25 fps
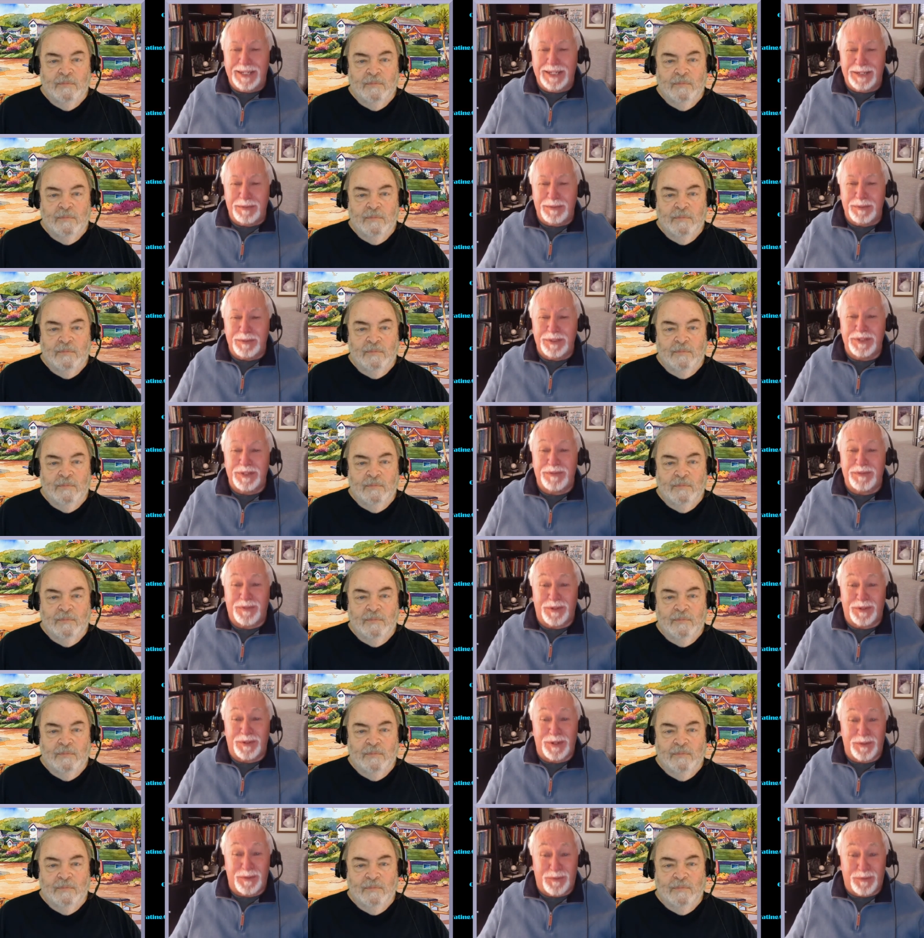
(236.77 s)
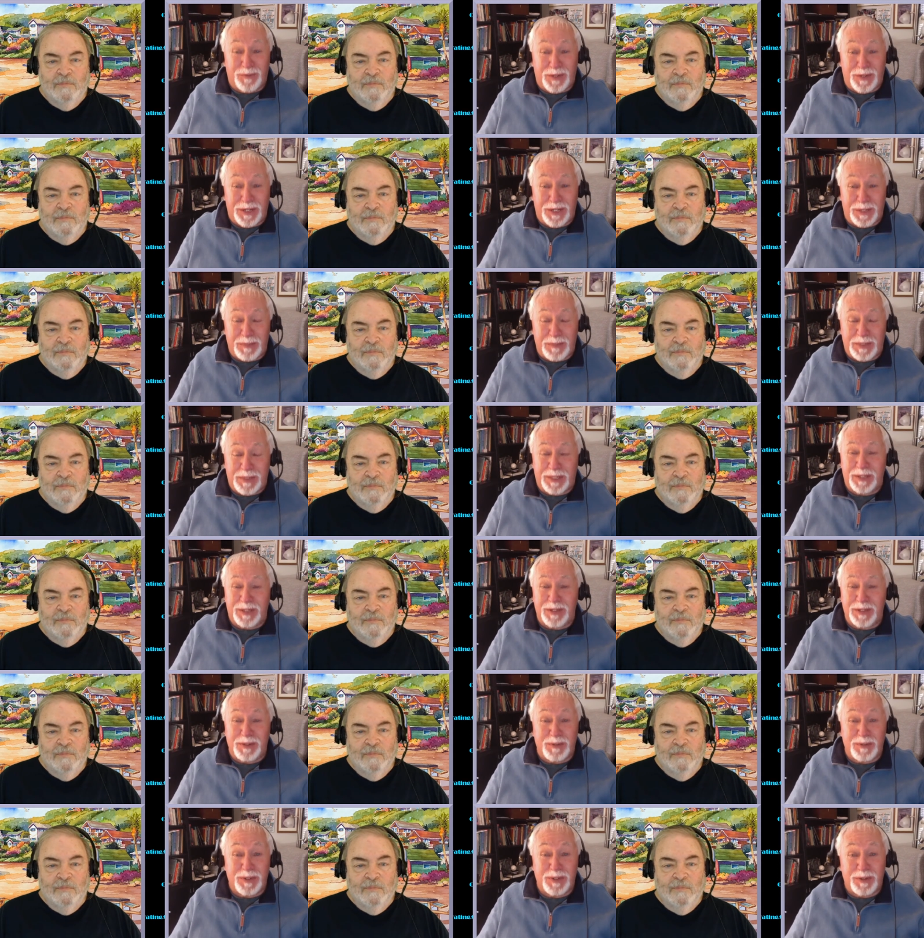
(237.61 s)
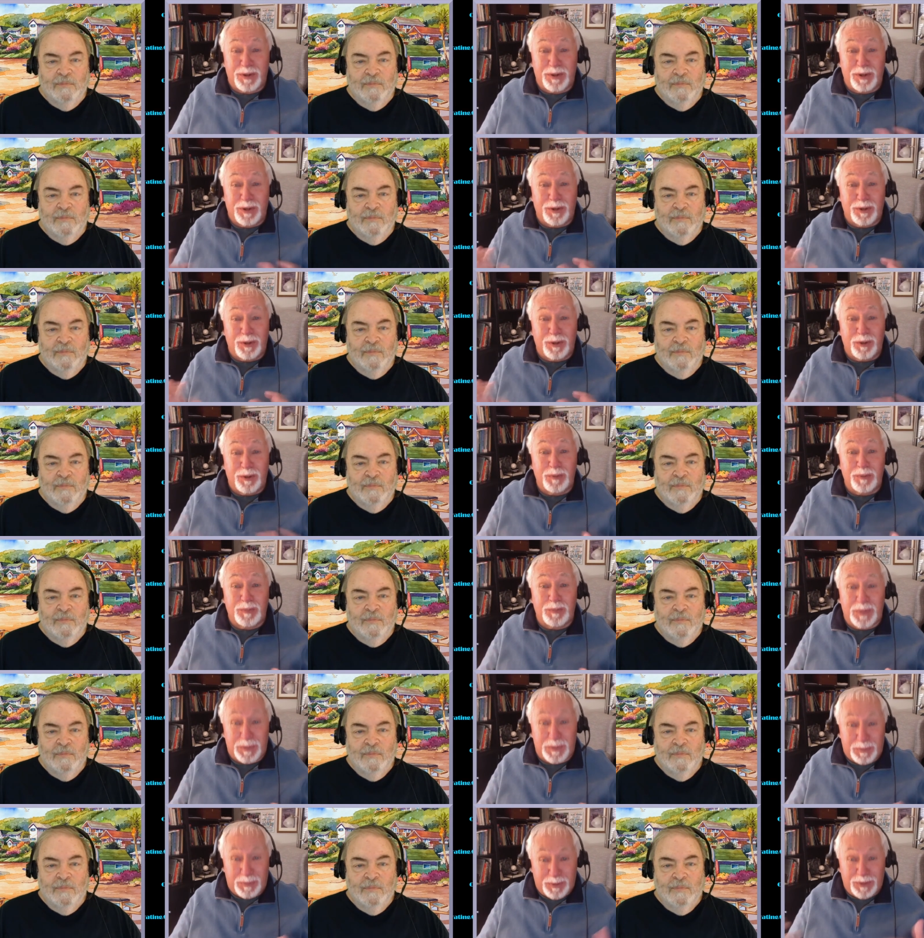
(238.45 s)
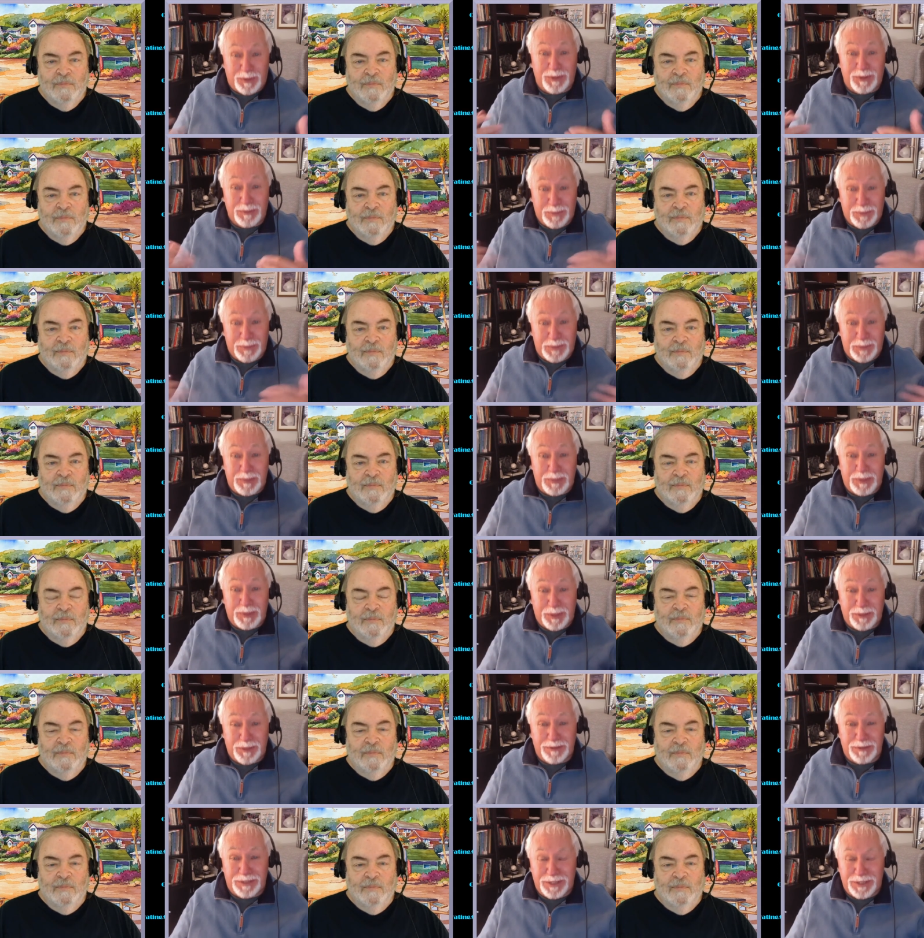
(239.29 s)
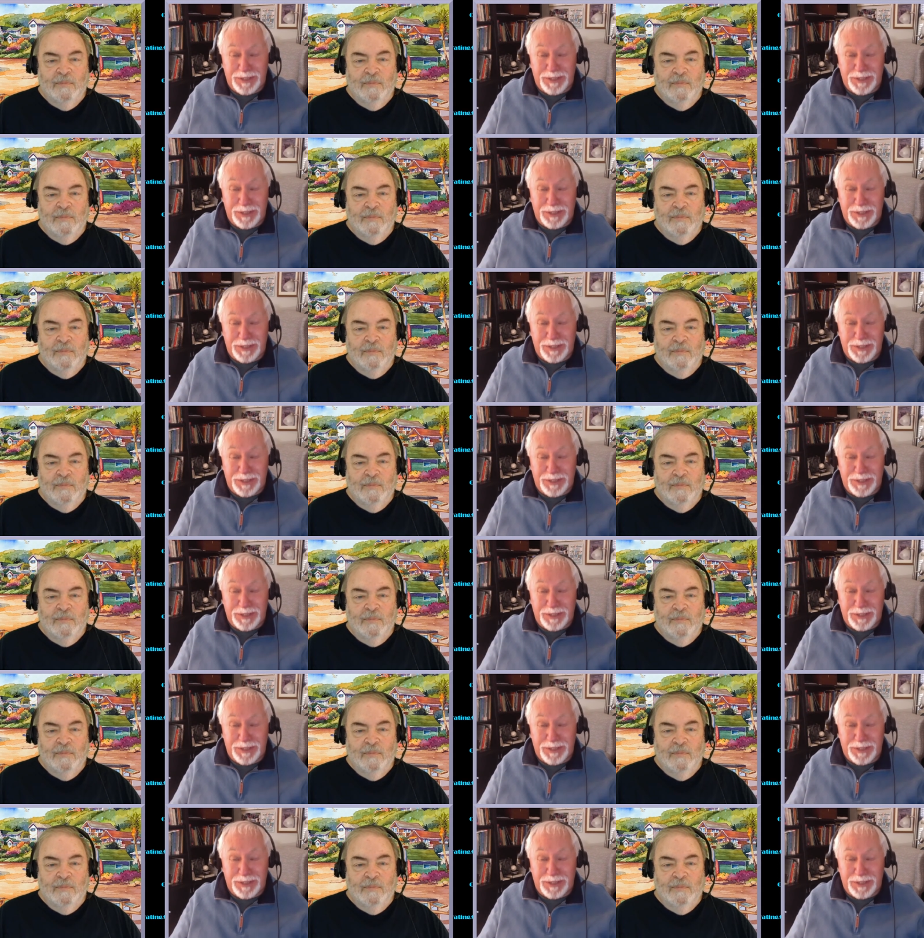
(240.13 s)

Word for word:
Speaker 1: it was very funny because it was all old people, all people our